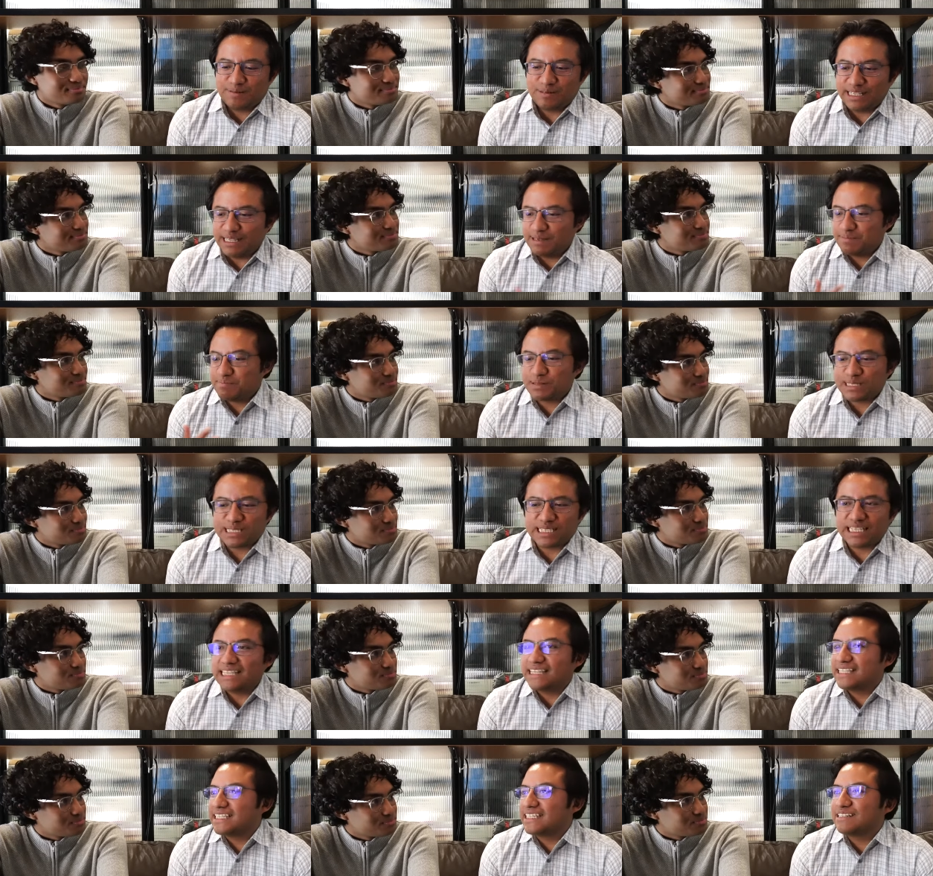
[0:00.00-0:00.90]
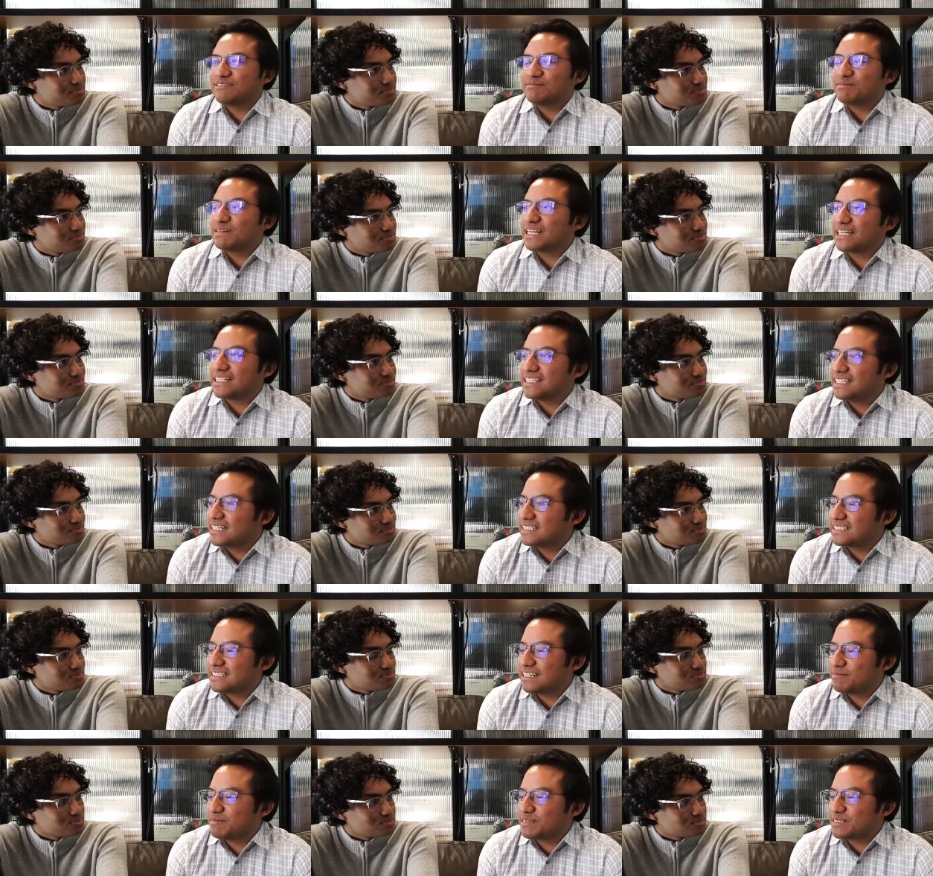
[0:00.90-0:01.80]
Speaker 1: like presenting what
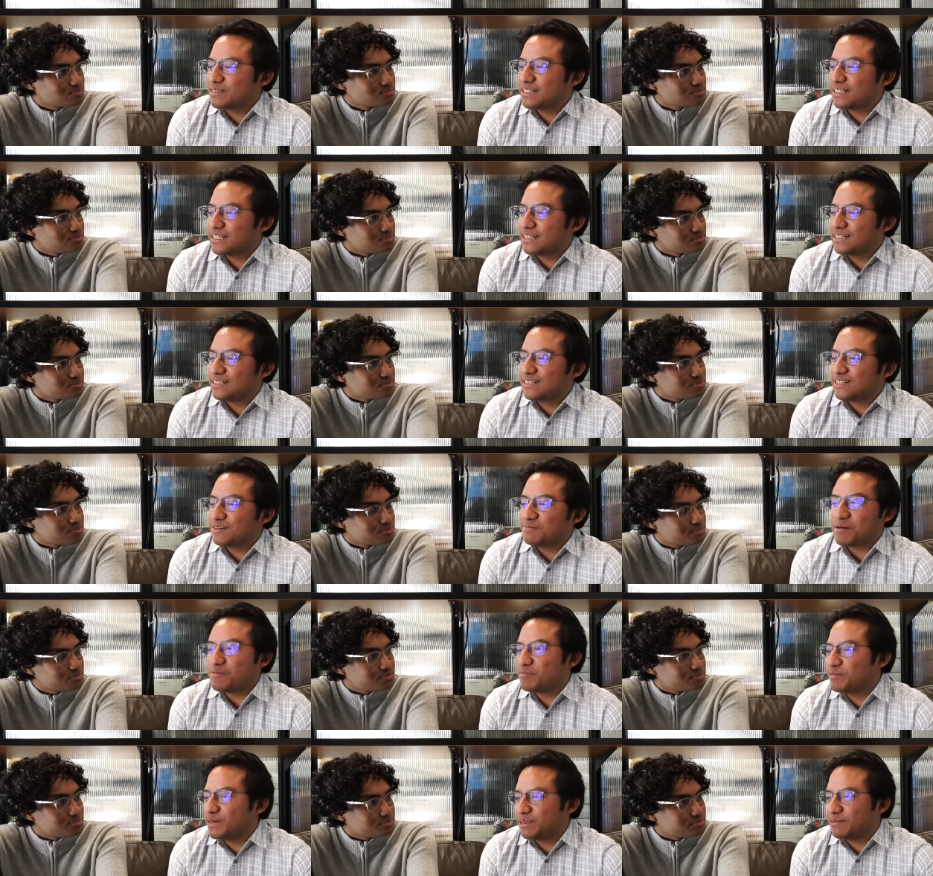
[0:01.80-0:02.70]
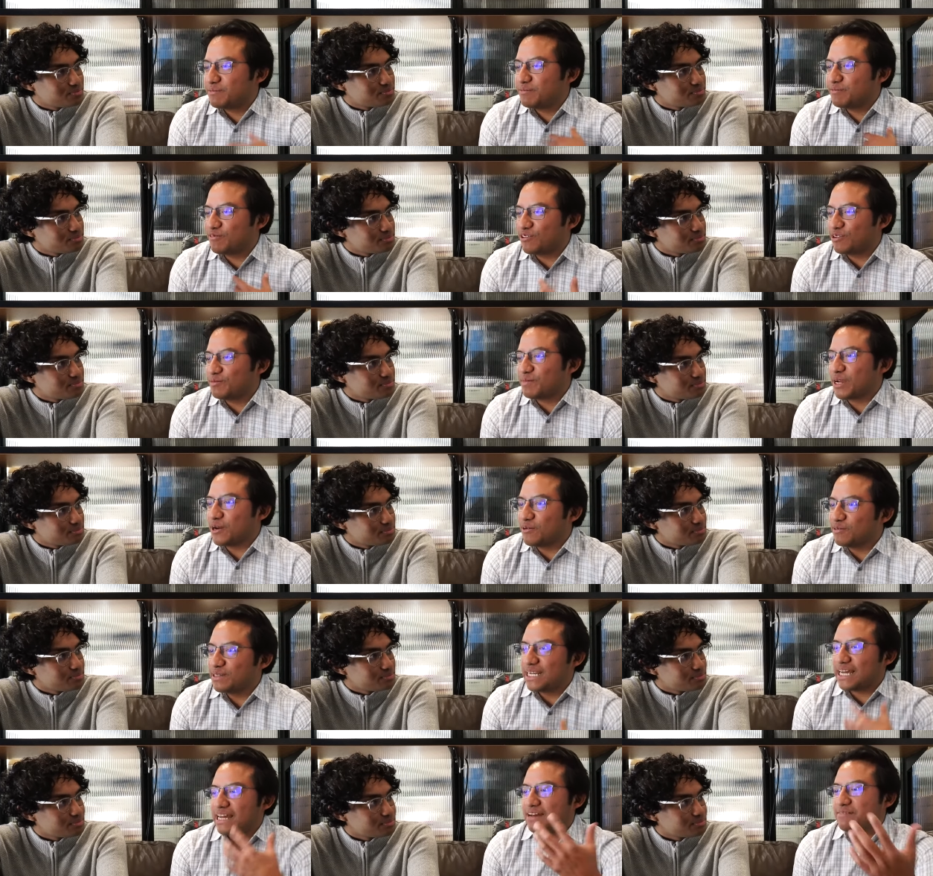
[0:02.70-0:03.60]
ideas I was gonna come up with for my
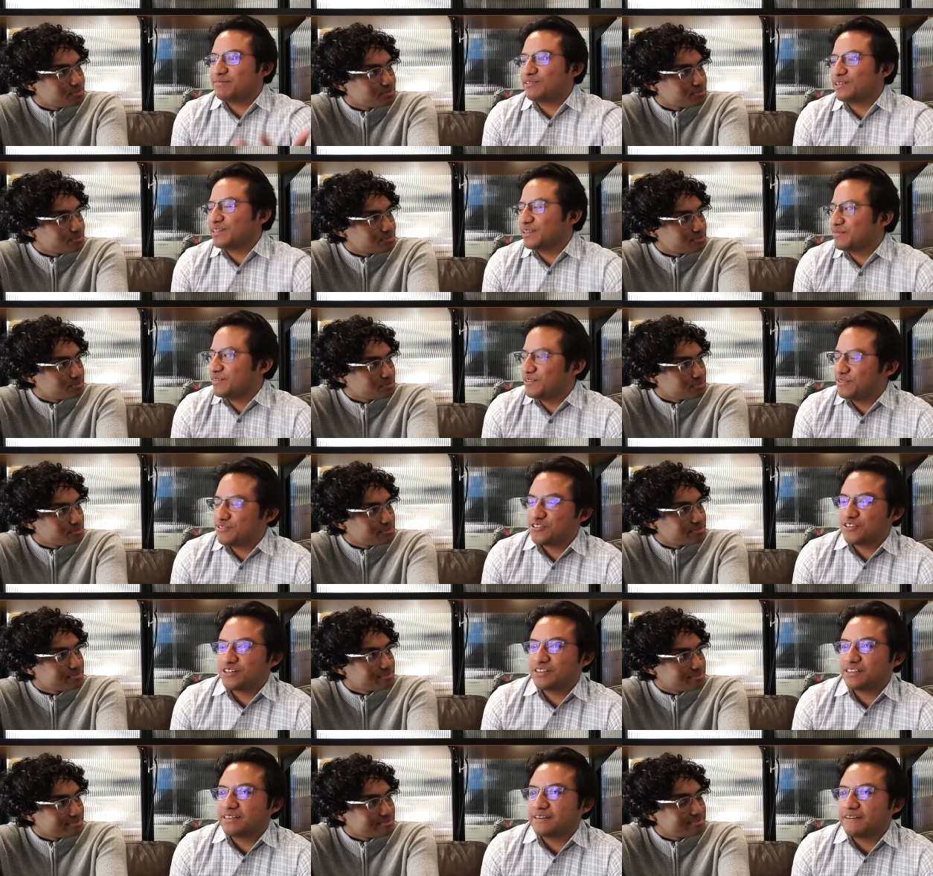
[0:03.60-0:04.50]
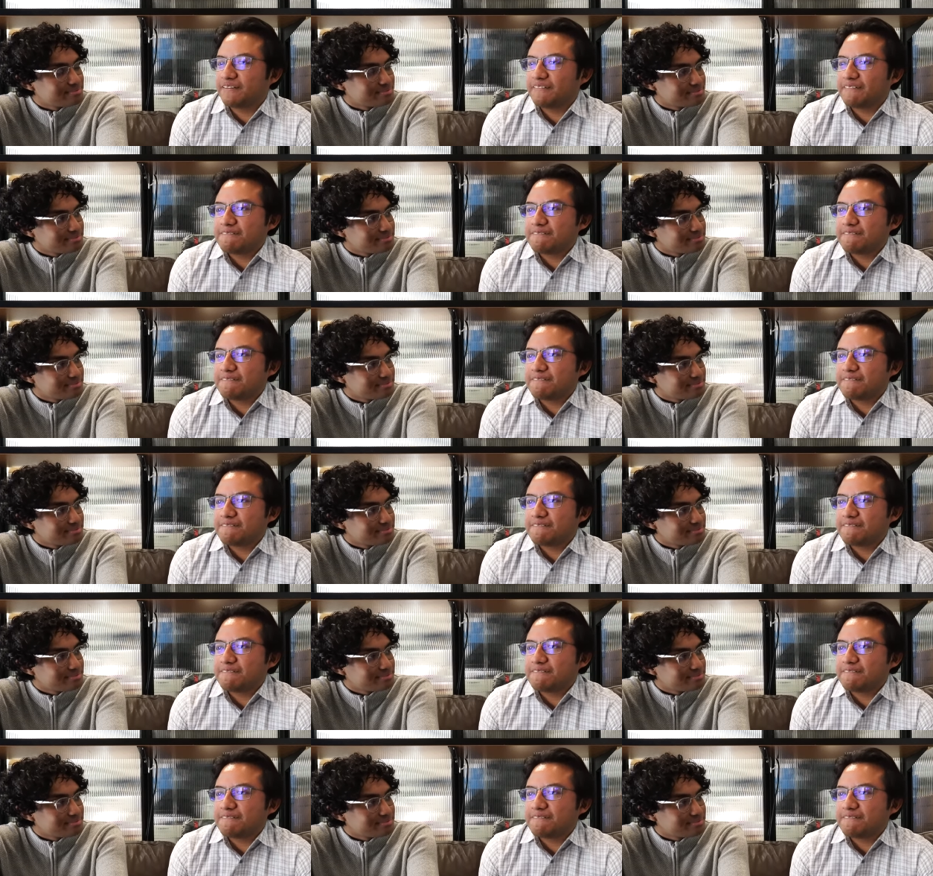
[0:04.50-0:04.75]
own lab for the future